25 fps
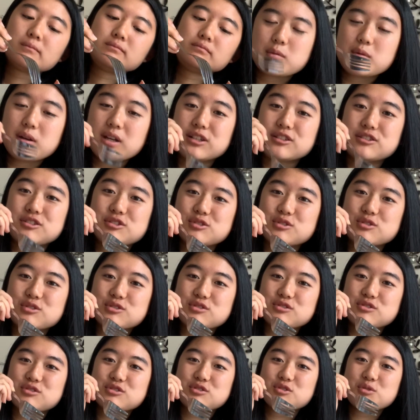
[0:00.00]
Wait, dude, it's
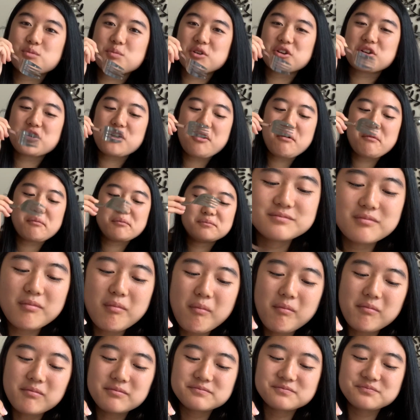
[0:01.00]
super good.
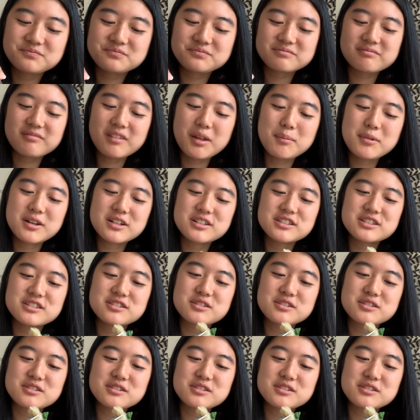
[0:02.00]
Mmm, I'm actually